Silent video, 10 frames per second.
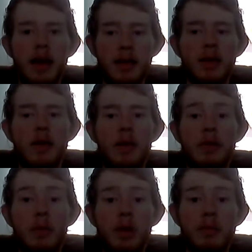Hello
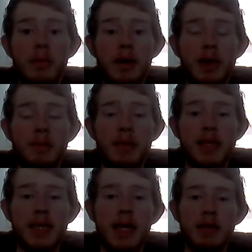everyone, my name
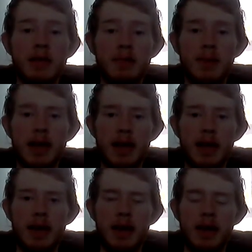is Dallas May,
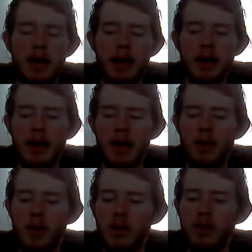
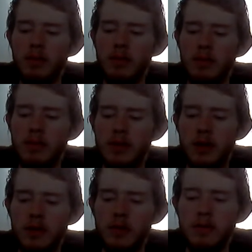and welcome
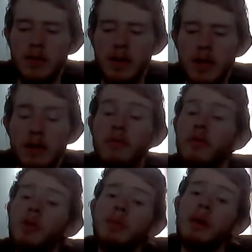to an
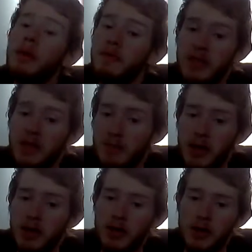informative
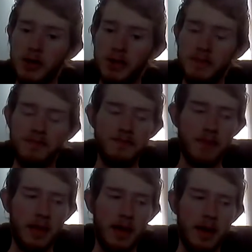speech.
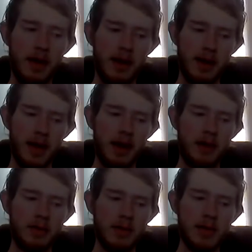
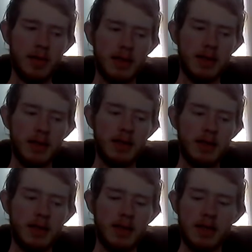Now, this
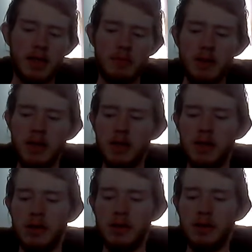is a
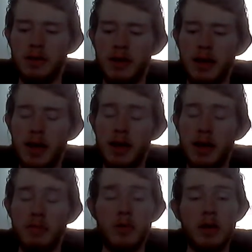speech that
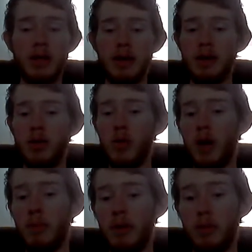I'm going to tell you
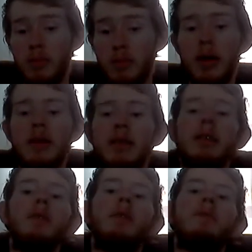about
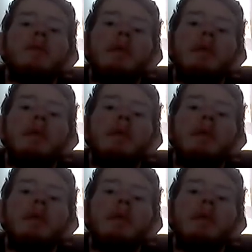myself.